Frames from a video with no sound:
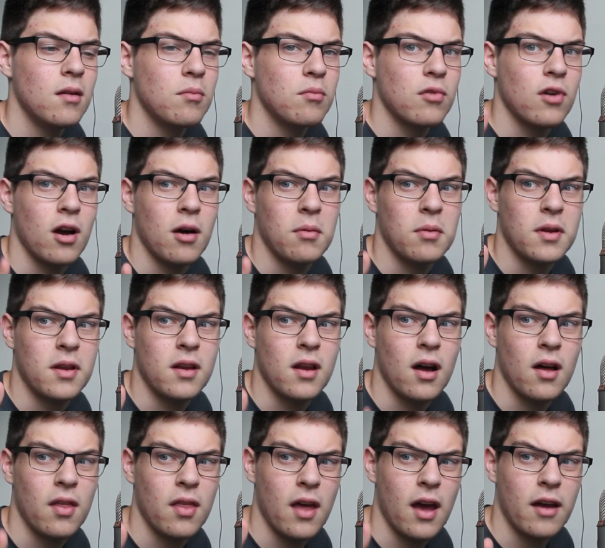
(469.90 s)
Probably
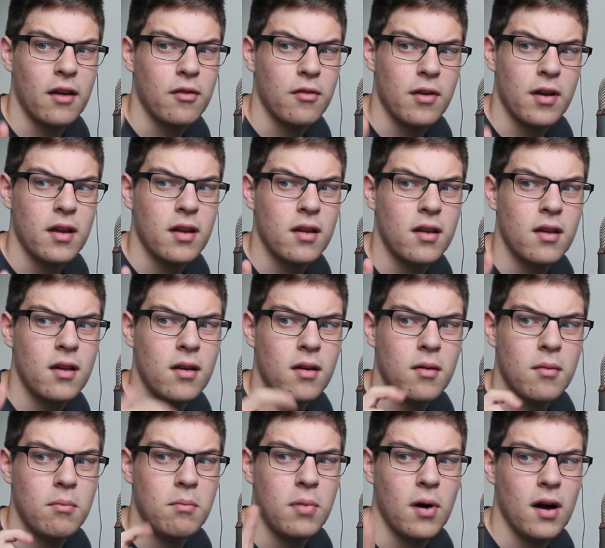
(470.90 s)
not that great.
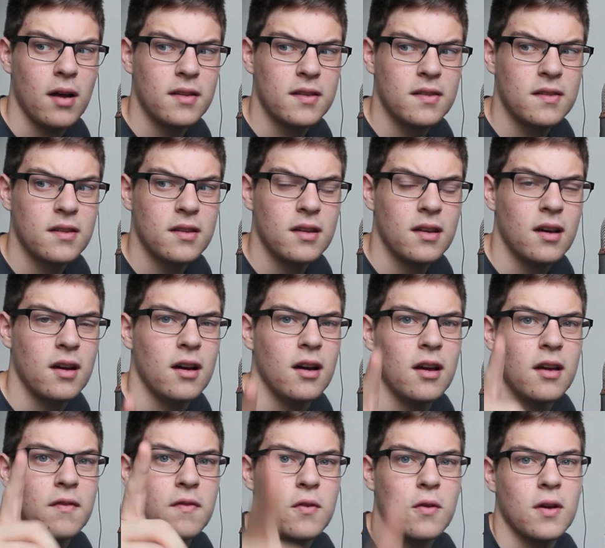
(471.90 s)
But
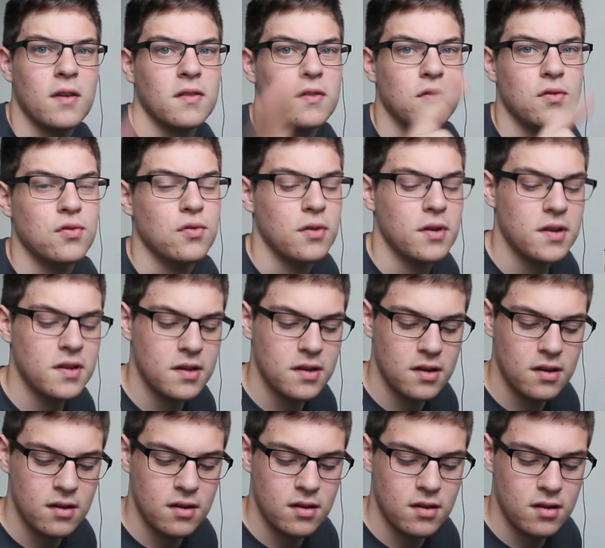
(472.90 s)
if you guys enjoyed,
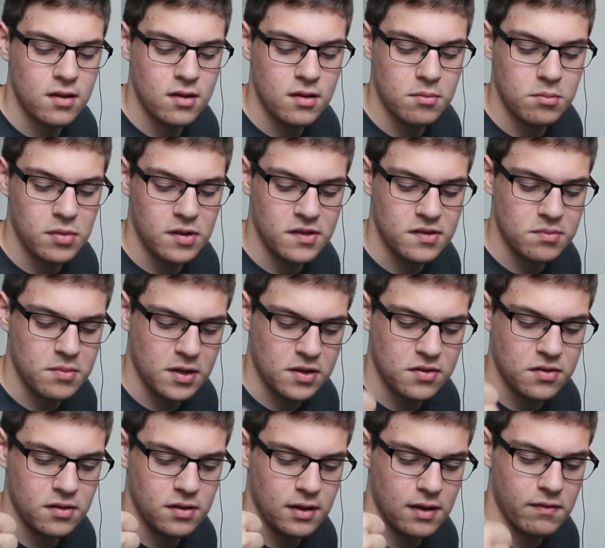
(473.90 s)
please make
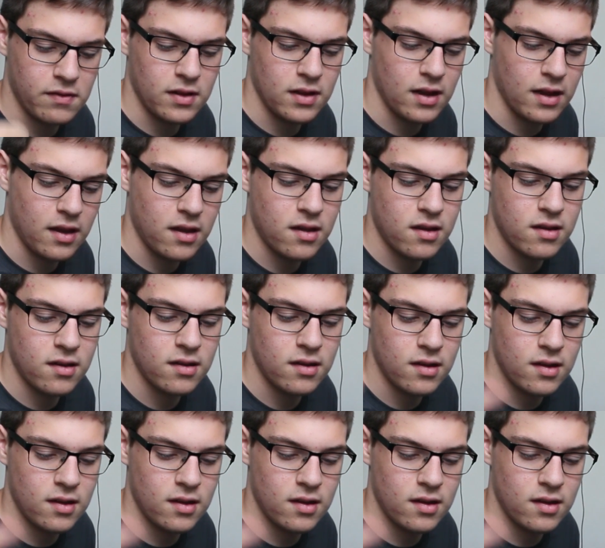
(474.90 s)
sure to leave a like.